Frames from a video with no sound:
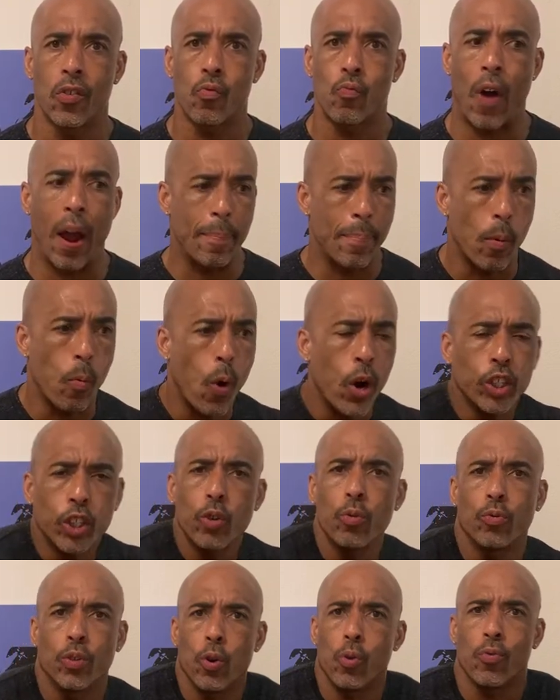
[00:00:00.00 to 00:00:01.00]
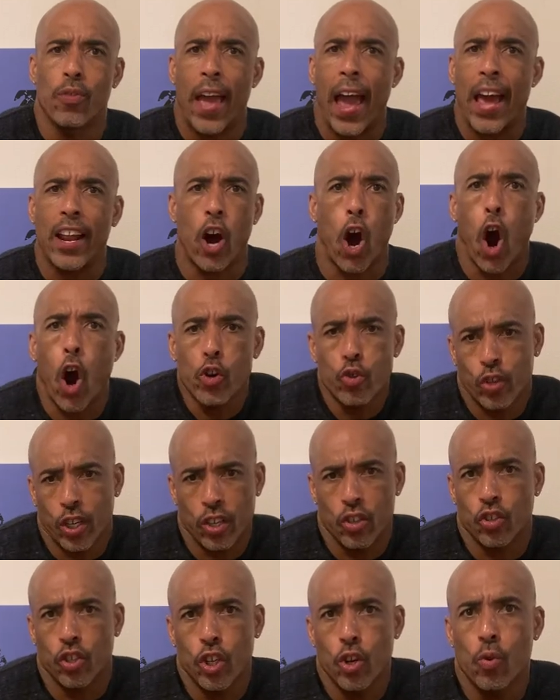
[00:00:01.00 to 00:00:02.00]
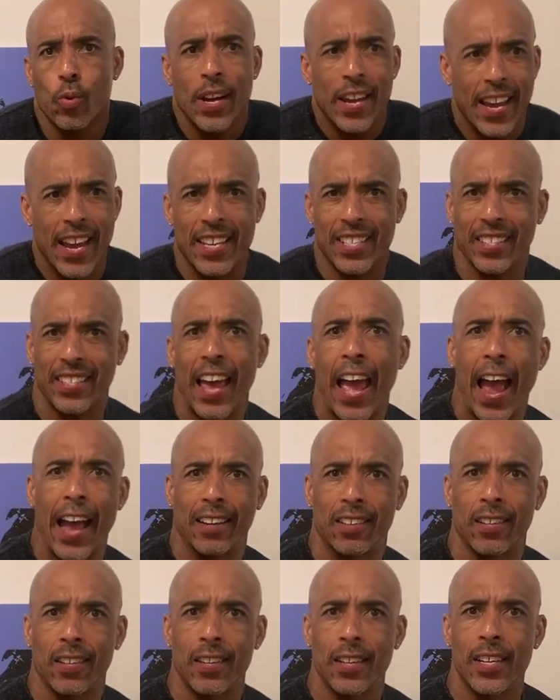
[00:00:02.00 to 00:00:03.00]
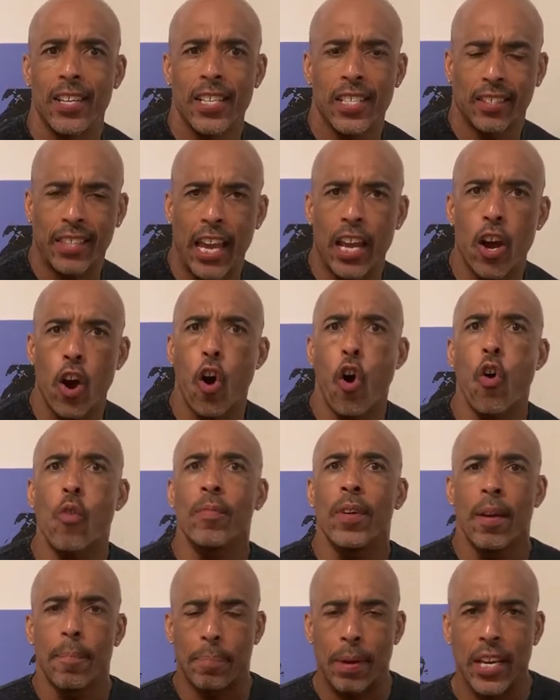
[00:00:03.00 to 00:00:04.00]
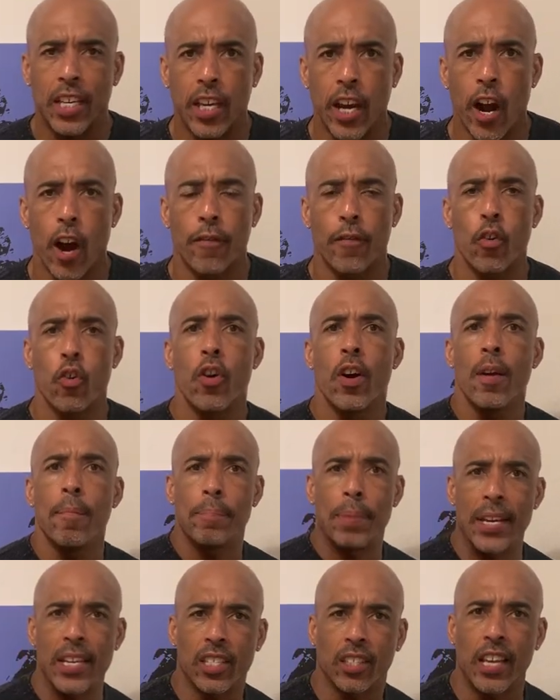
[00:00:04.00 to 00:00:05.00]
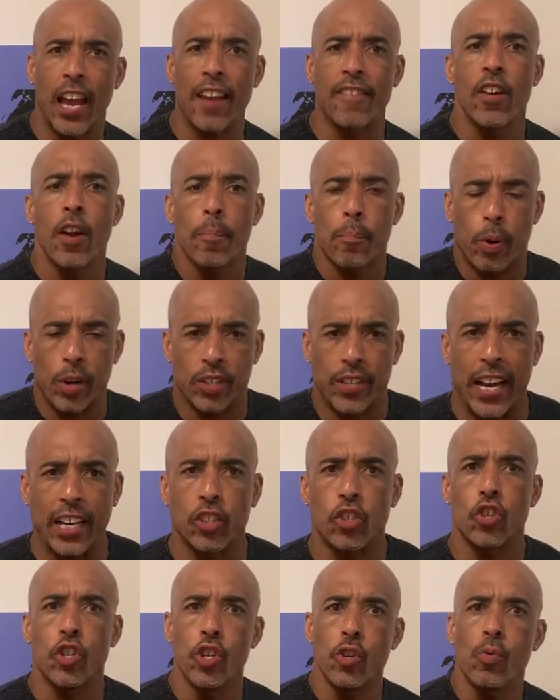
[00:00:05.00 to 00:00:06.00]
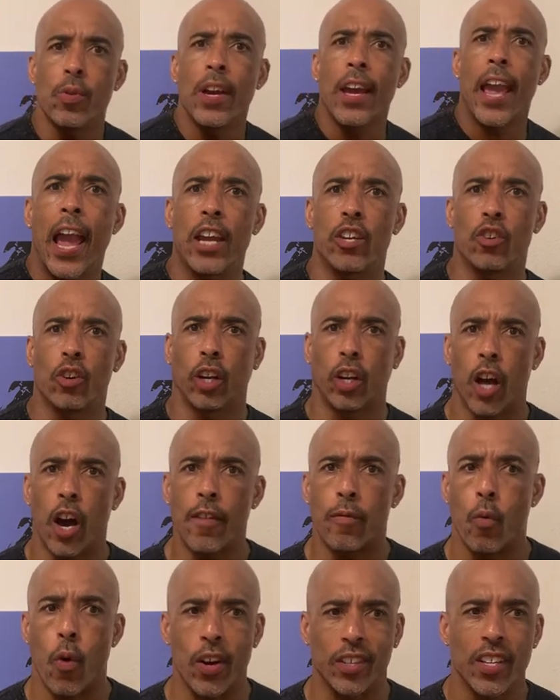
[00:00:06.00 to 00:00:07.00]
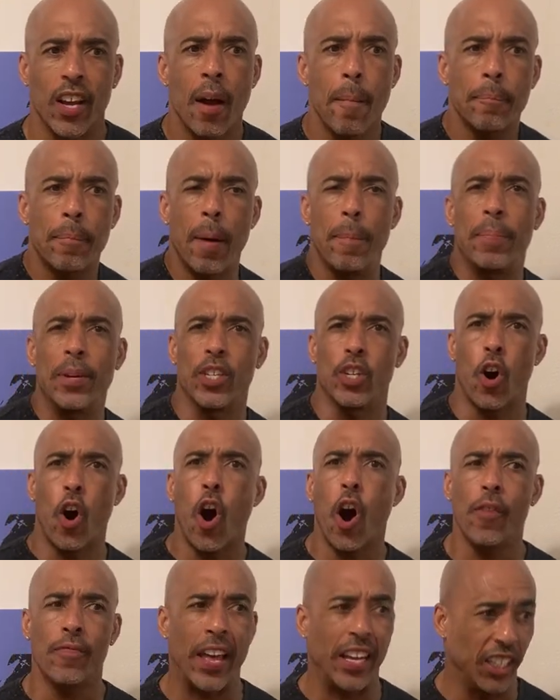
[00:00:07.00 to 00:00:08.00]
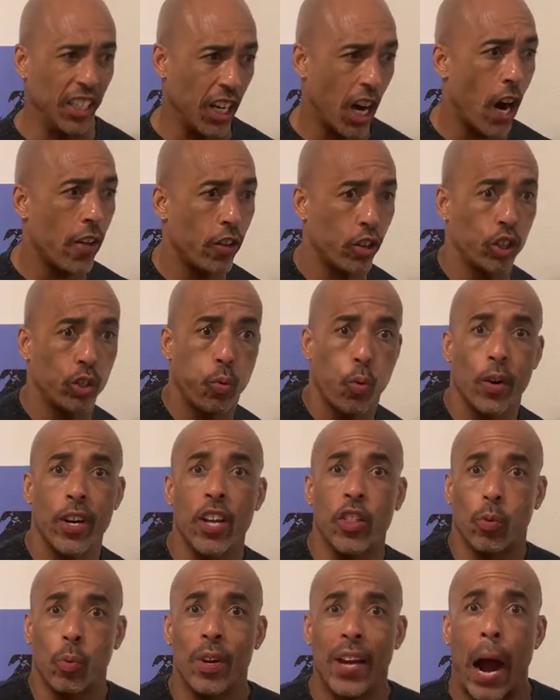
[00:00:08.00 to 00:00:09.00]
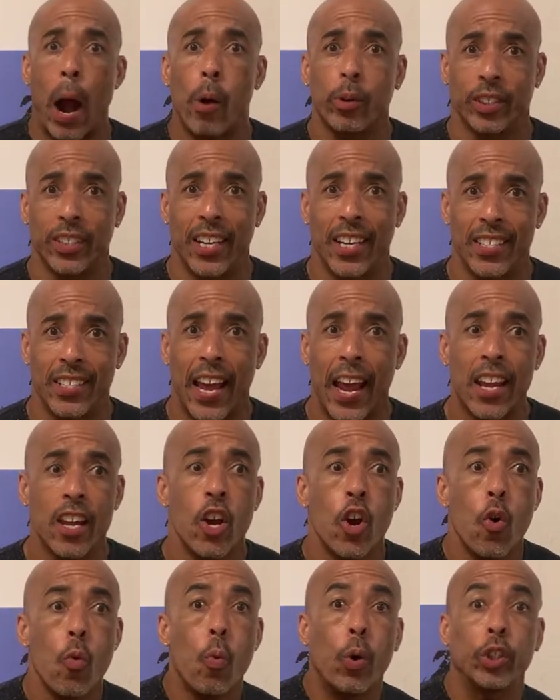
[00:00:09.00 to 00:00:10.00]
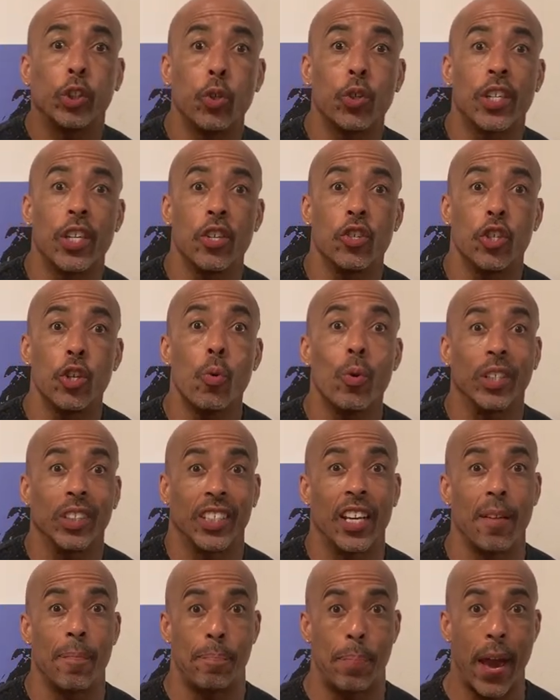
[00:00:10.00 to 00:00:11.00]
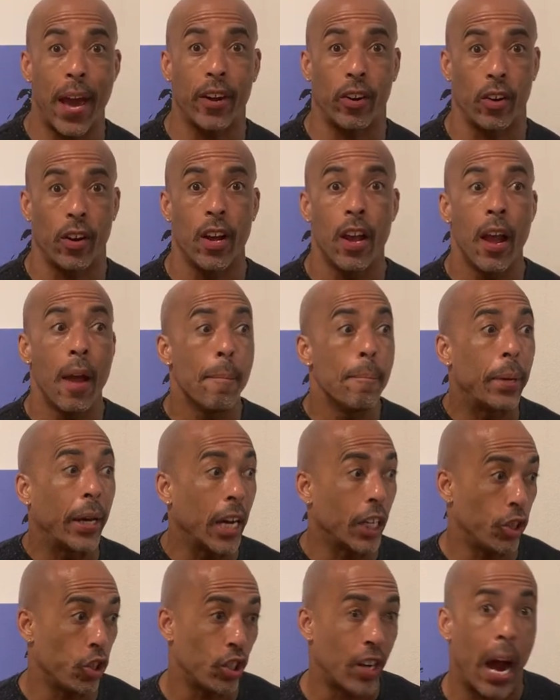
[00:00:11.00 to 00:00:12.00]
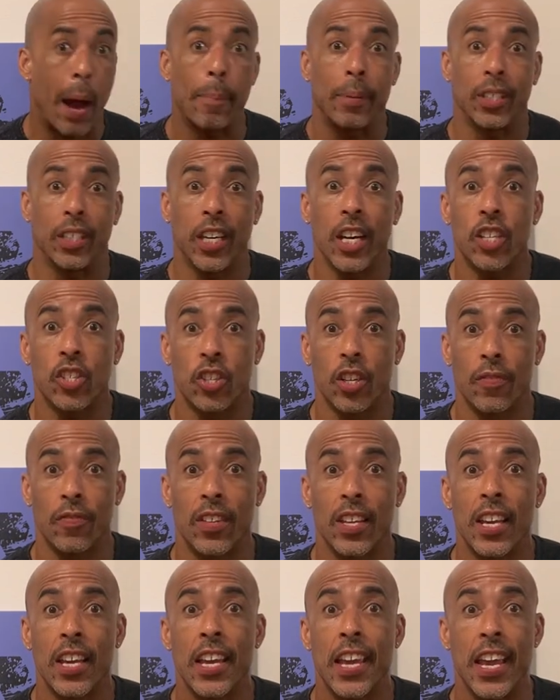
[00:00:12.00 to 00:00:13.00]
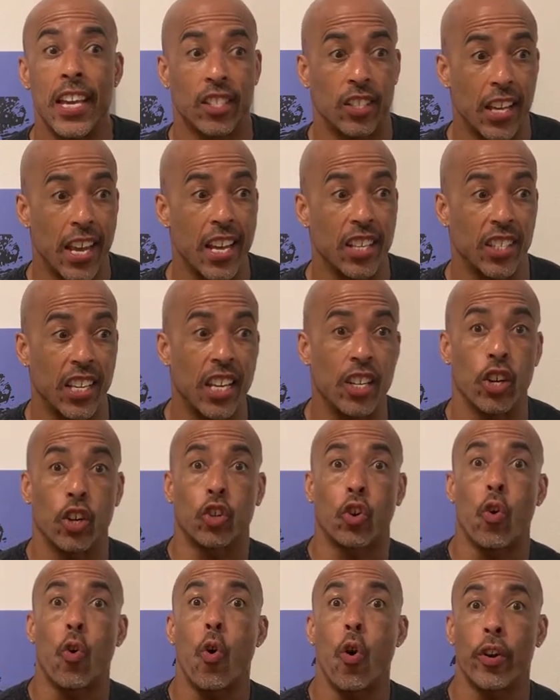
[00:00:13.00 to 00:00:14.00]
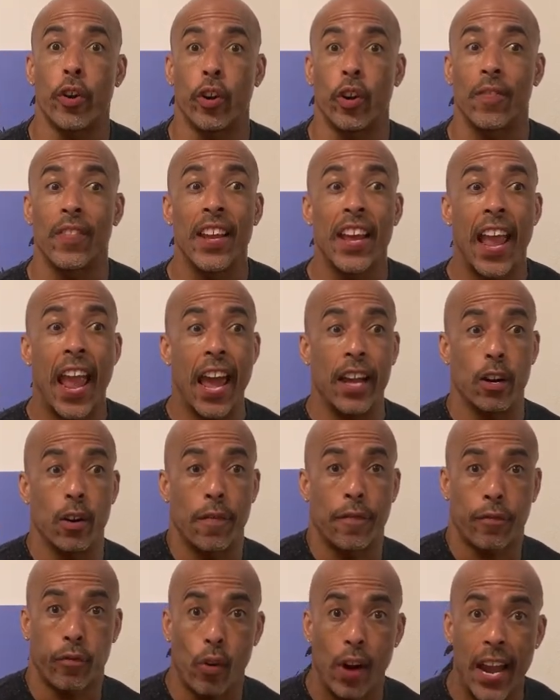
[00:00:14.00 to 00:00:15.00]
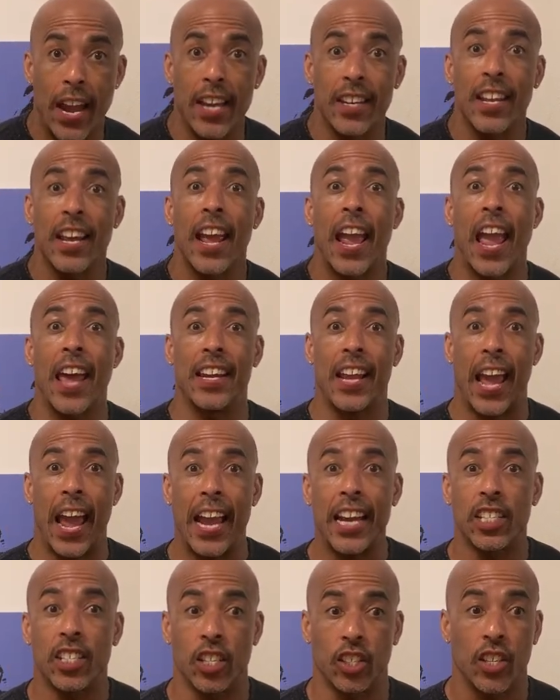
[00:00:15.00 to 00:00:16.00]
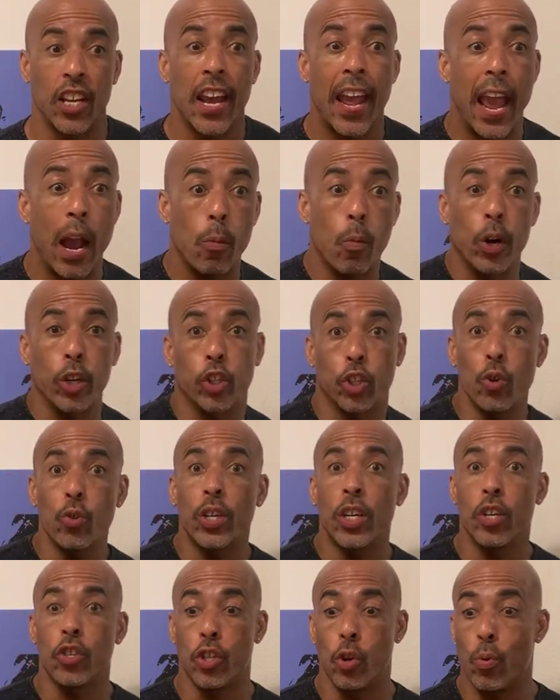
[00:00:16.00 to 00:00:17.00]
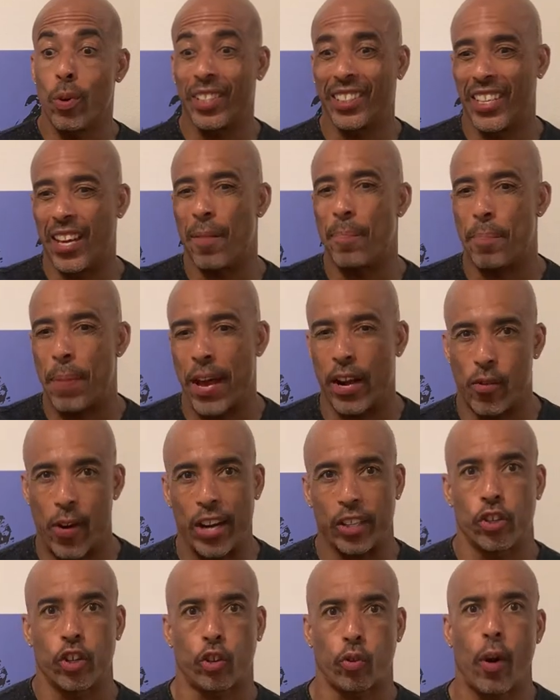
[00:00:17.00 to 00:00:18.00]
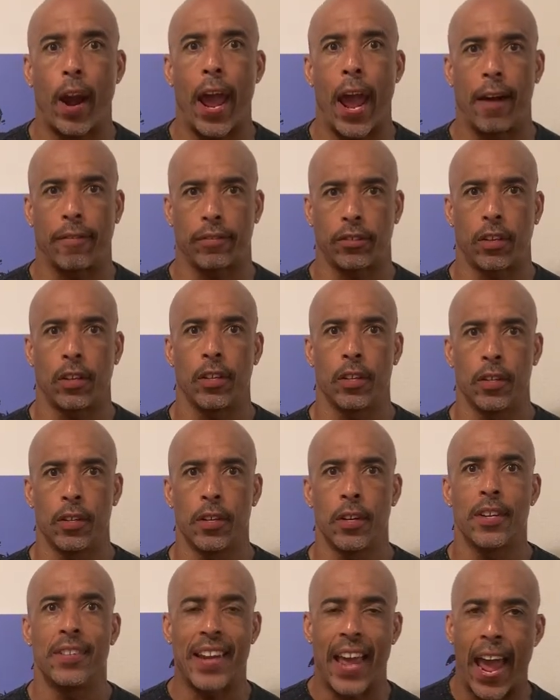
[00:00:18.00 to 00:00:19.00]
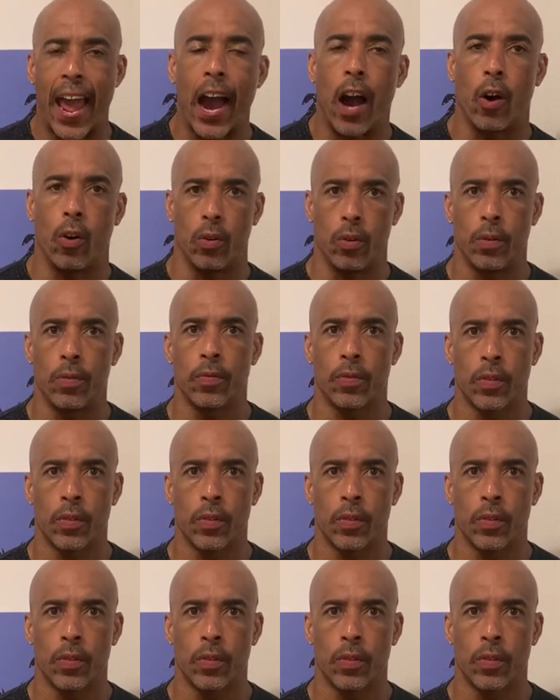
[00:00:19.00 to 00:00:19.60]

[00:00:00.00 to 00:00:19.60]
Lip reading: Right, but once you do that, all you can do is that. Stay home, be careful, be safe, protect you and your loved ones. But beyond that, the other 23 hours of the day, what you can do is get better, because your competition is in the corner and afraid and anxious. And what you can do is get better at your craft now.